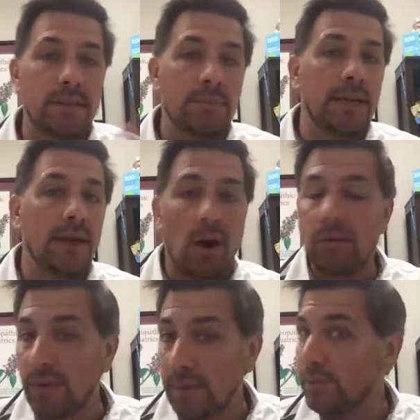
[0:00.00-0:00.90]
to be our
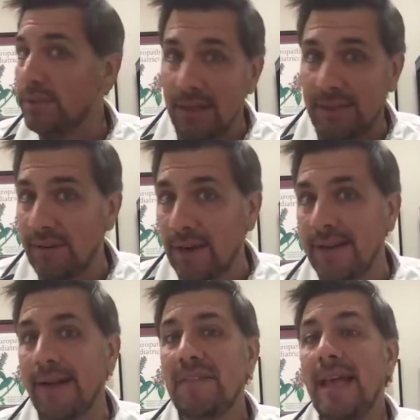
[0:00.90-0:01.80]
reproductive
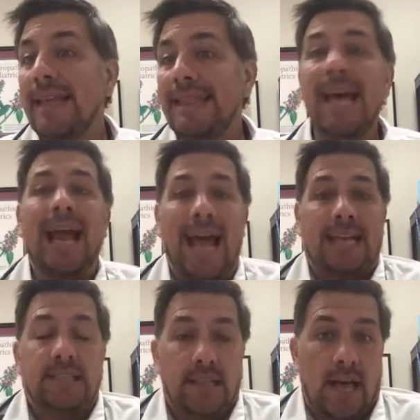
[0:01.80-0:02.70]
area that
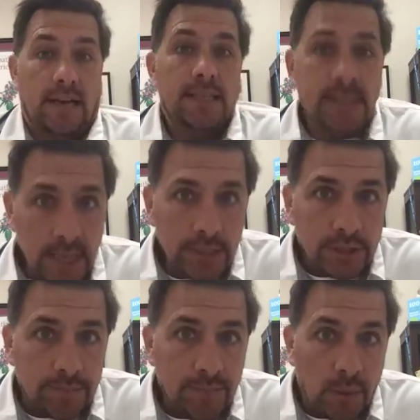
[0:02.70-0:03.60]
has a lot of sensation.